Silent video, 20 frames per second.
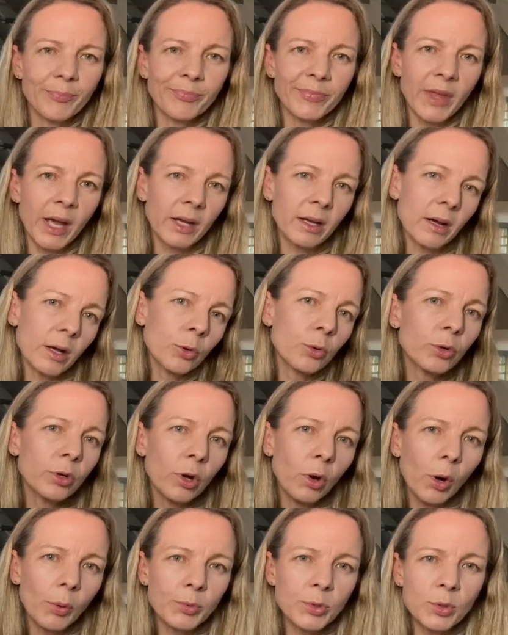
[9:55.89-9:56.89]
Like I could
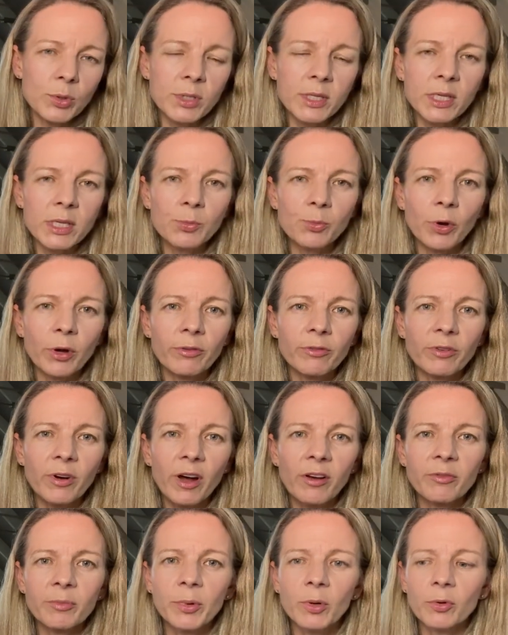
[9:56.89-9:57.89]
go up to a
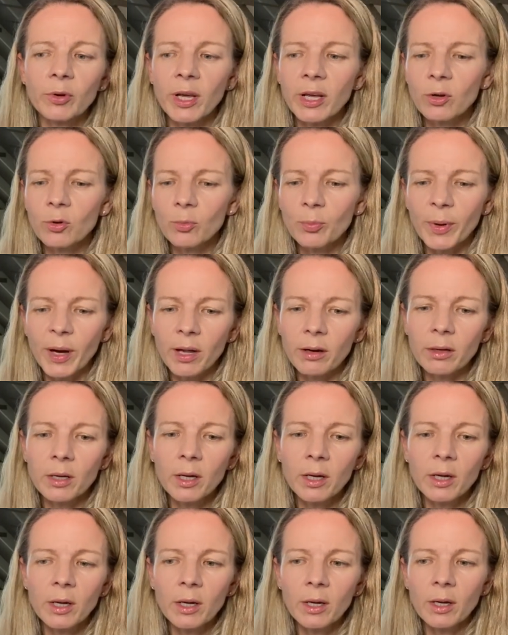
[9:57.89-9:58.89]
6.5mm needle, but
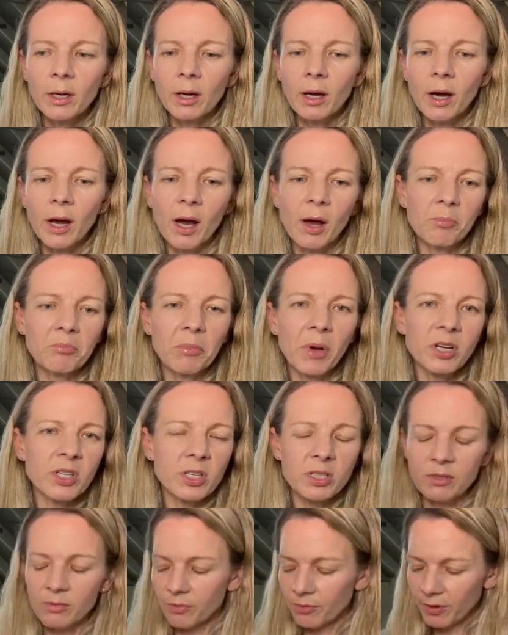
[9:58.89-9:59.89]
I
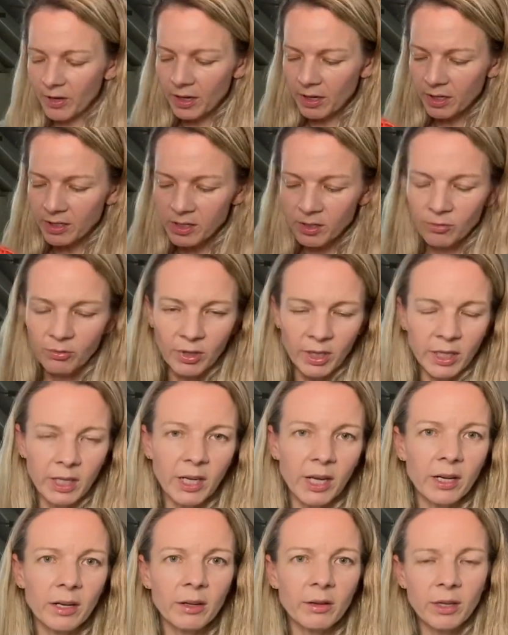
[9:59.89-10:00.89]
just found I didn't really
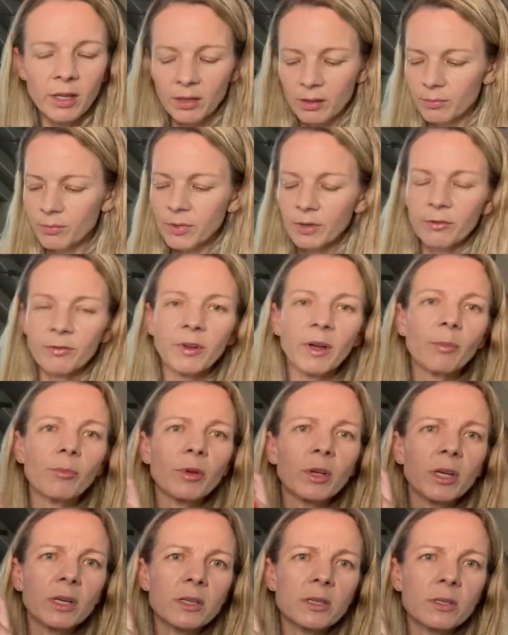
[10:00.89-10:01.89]
need it. The
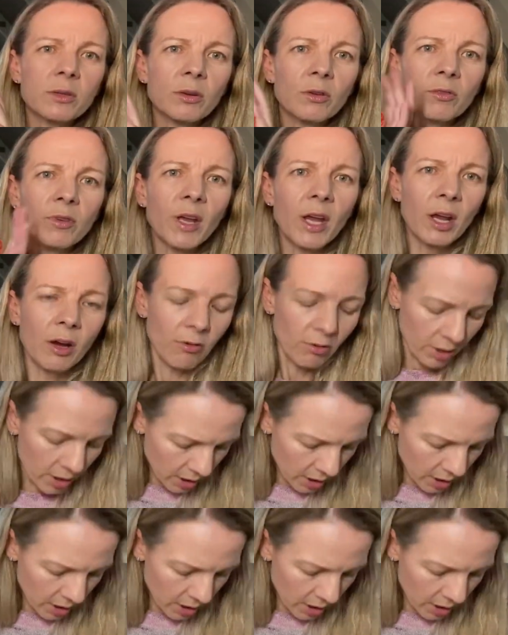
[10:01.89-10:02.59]
fabric is sort of airy